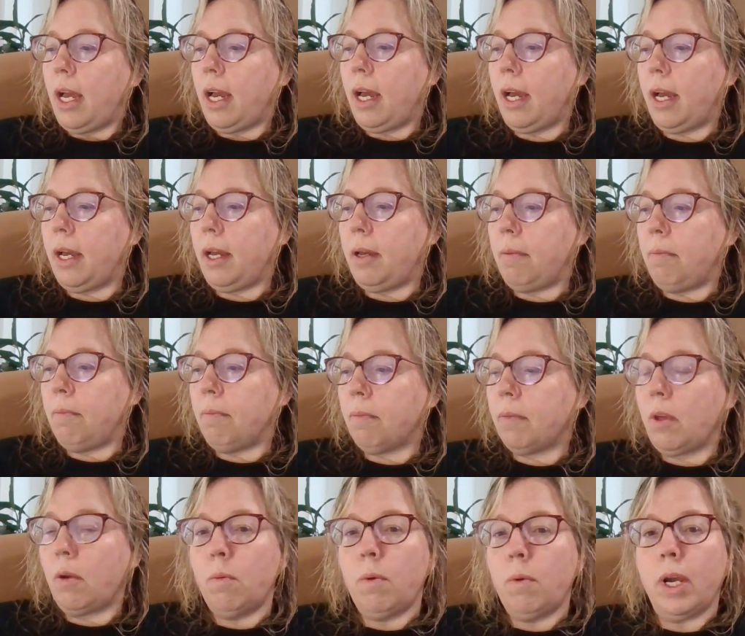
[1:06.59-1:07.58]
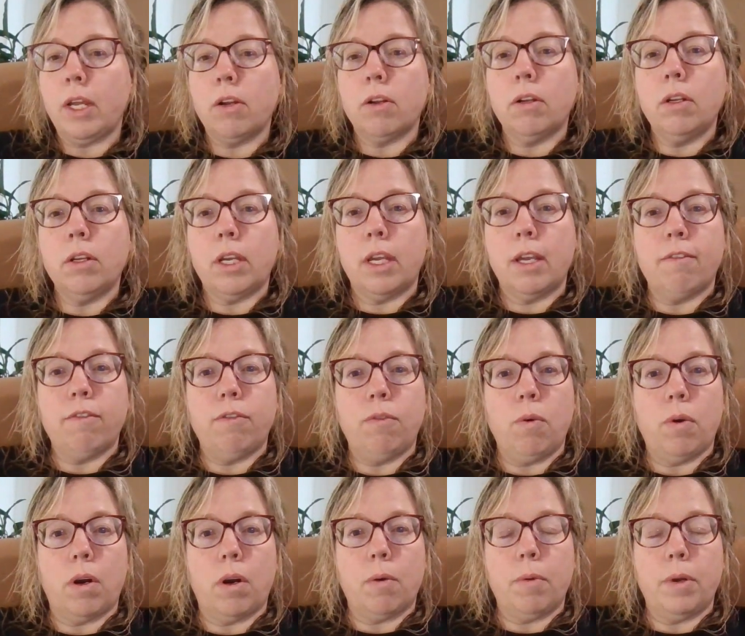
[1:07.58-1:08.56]
What you're looking
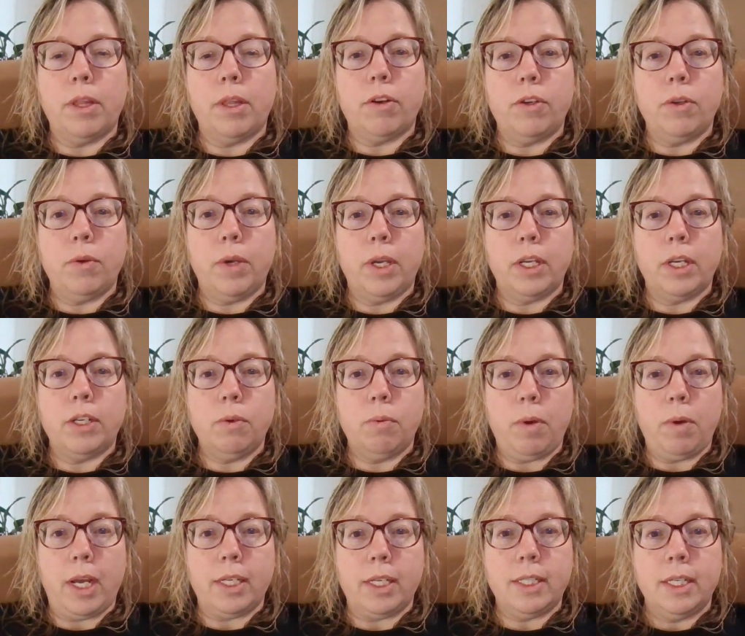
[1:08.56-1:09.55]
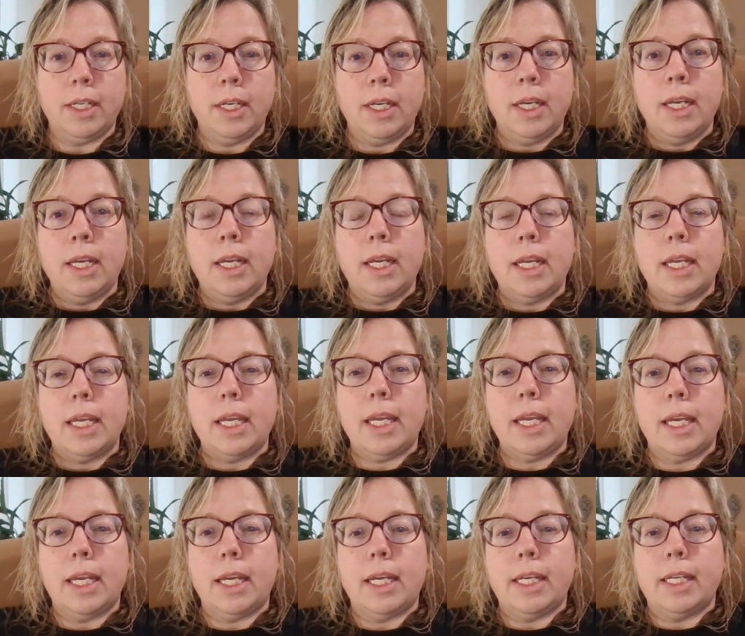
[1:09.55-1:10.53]
for when they're doing a duet
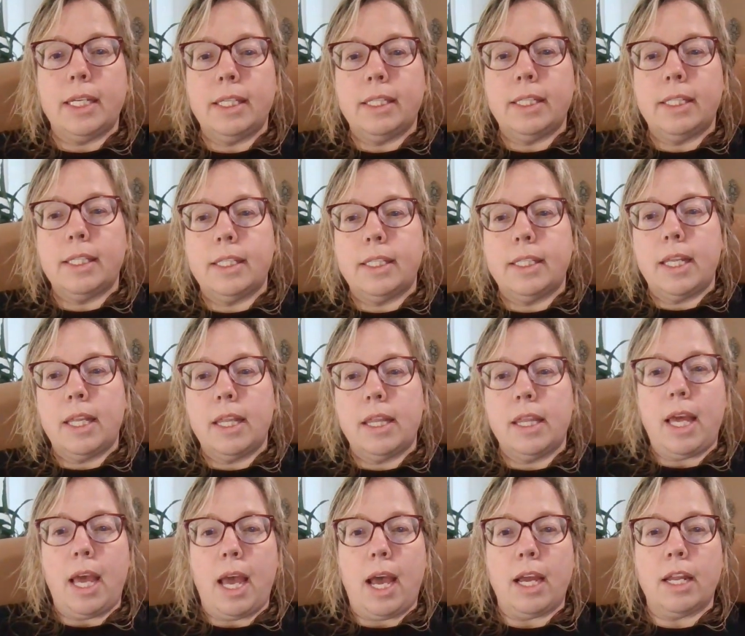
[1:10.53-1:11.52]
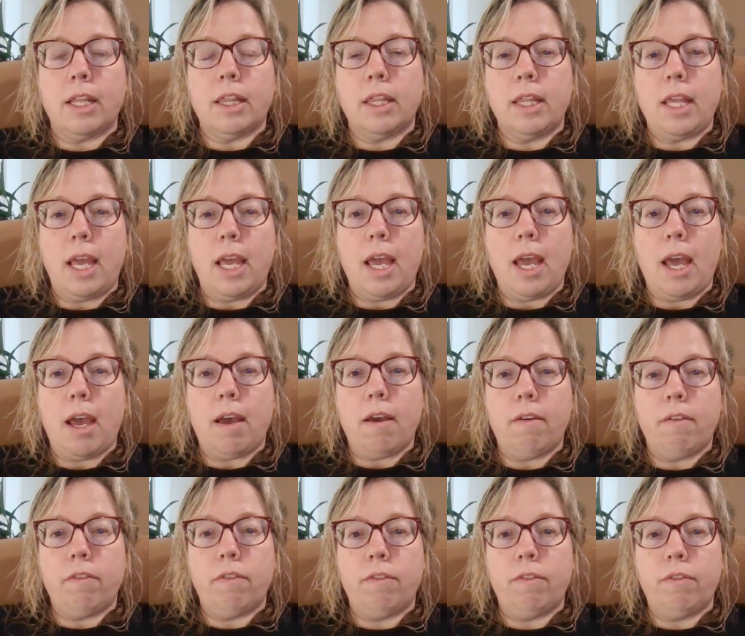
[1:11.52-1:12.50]
is that they
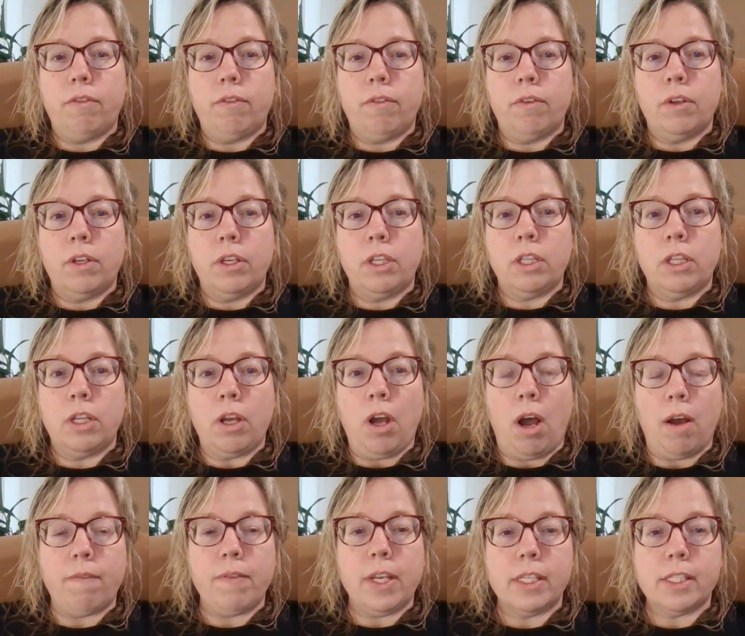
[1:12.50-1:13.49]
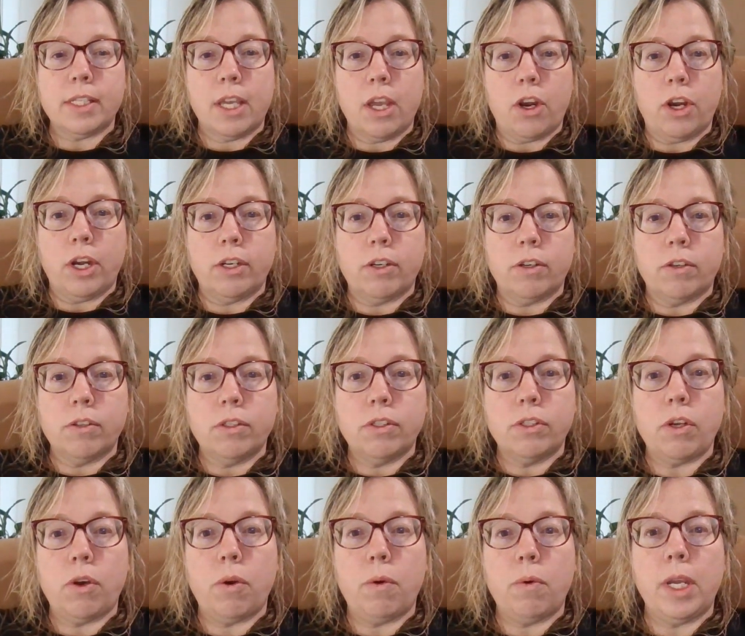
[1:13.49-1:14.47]
have obvious
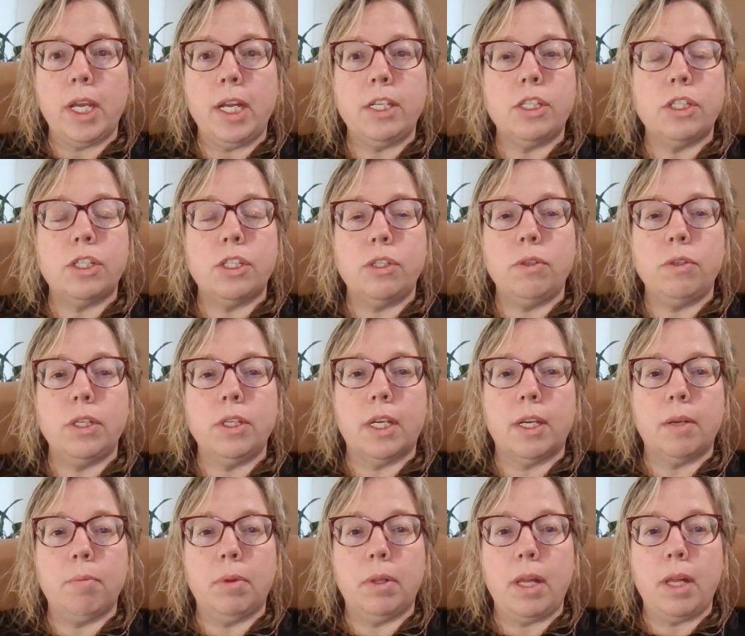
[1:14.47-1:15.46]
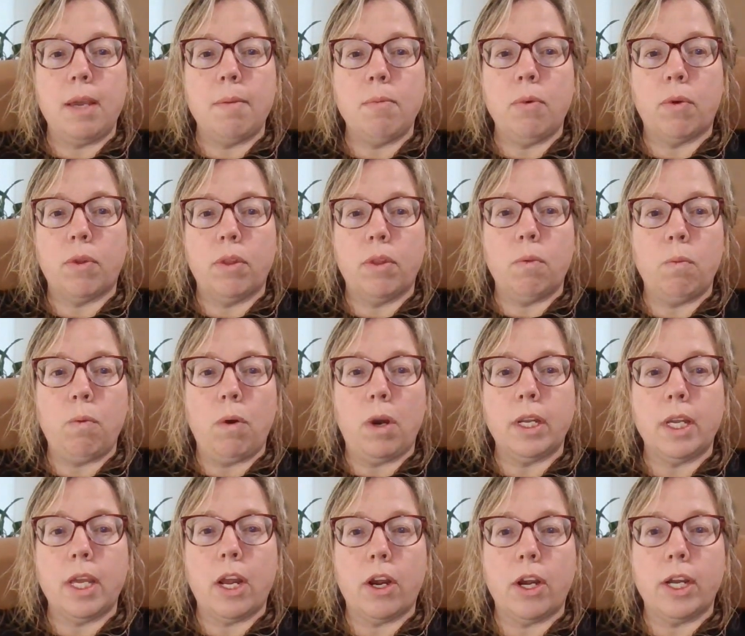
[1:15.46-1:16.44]
characters. So each student can play more than
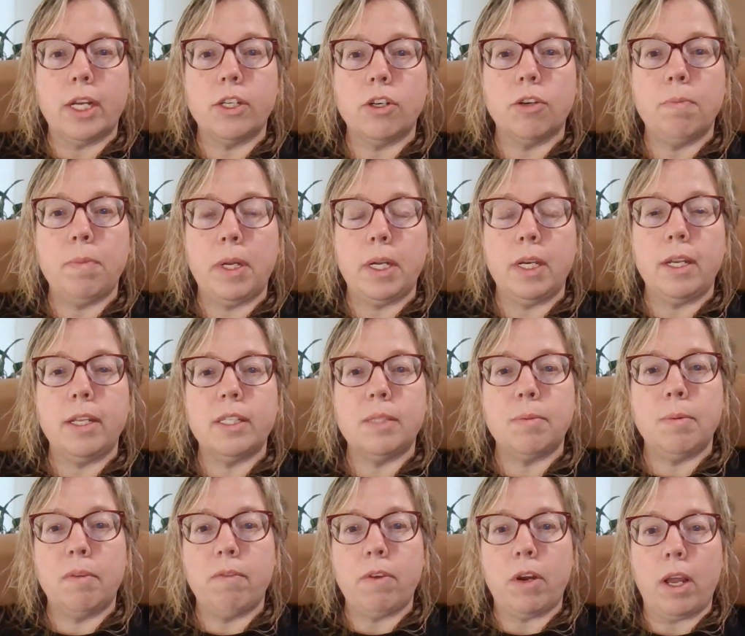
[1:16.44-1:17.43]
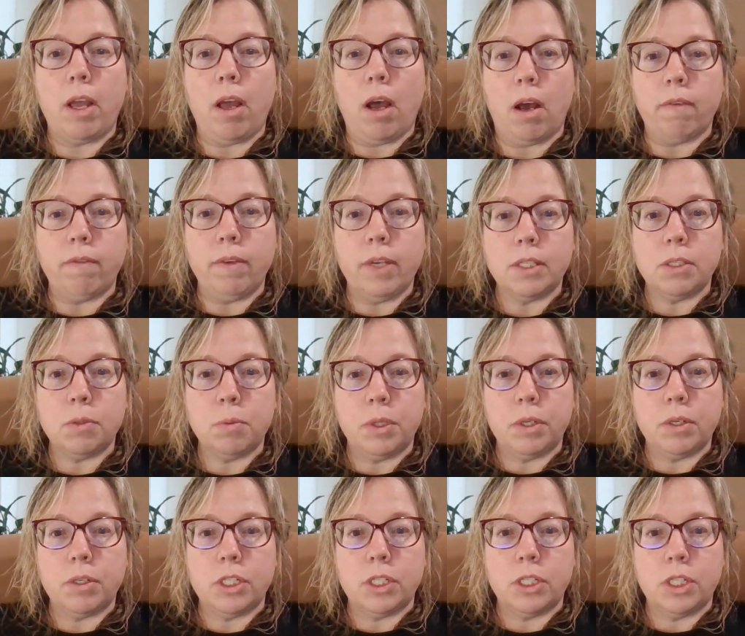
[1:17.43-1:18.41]
one character, but it needs to be very obvious
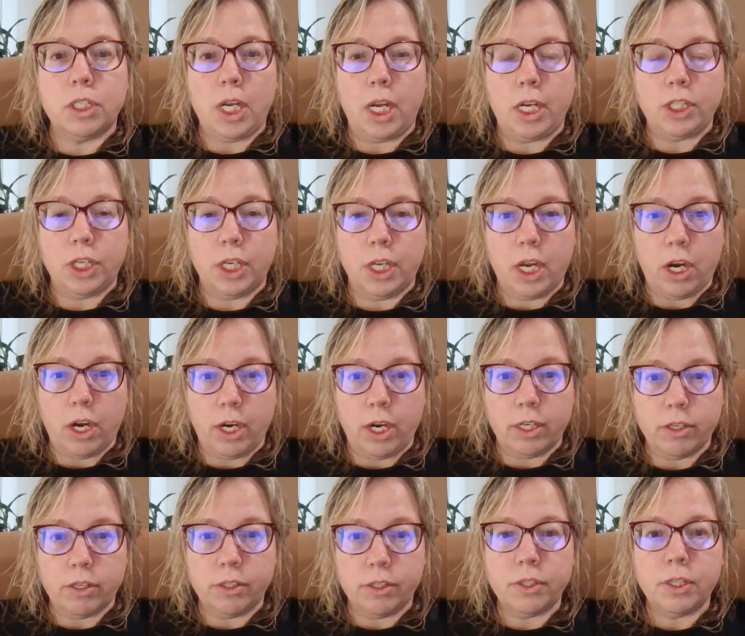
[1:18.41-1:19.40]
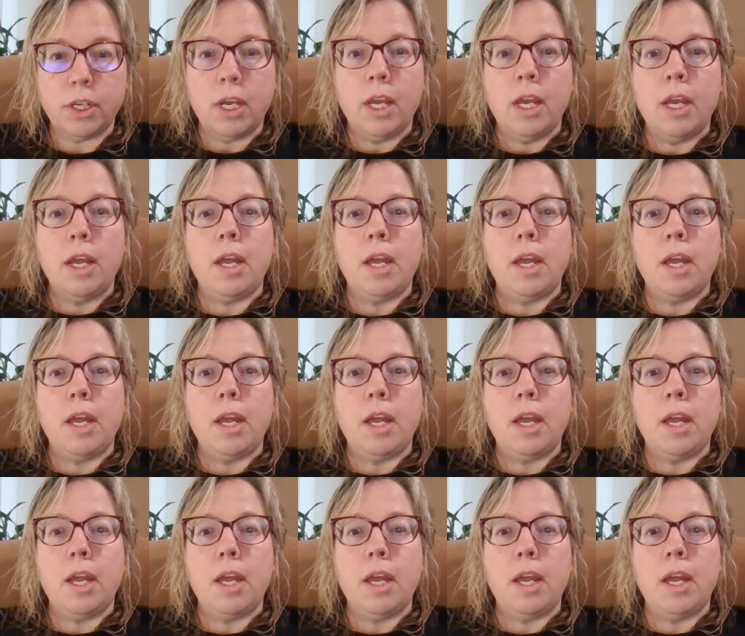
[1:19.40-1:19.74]
when they're changing characters.